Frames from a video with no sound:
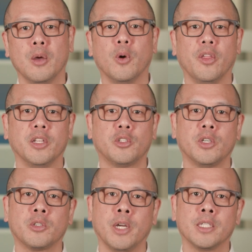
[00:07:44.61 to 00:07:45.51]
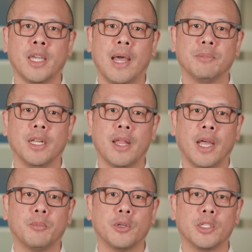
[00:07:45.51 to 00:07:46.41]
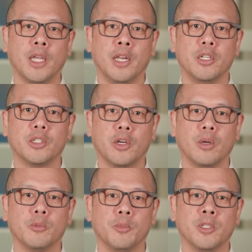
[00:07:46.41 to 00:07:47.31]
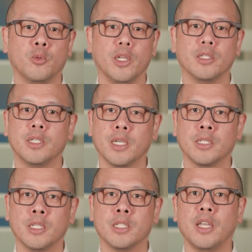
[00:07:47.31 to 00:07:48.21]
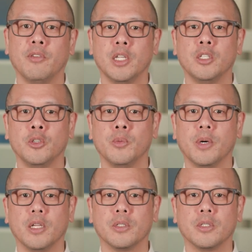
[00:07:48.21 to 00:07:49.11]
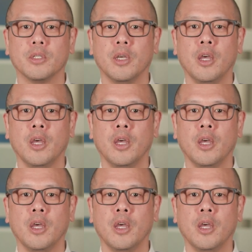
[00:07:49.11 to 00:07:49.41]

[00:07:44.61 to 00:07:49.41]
with interest rates capped at 9% in terms between 6 to 72 months.